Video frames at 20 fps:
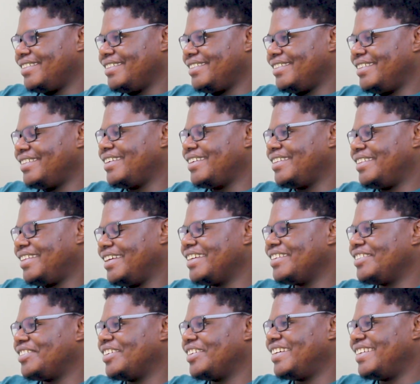Yeah, they can
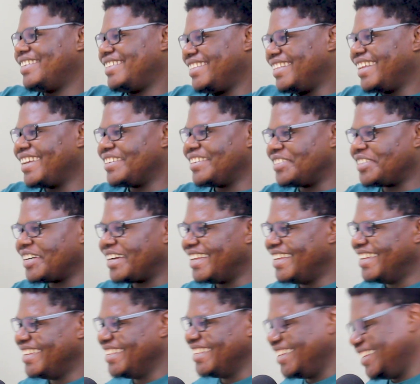try. They
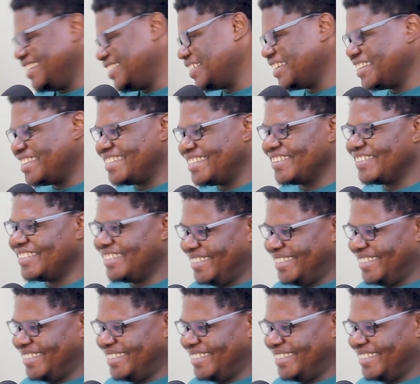can try this out.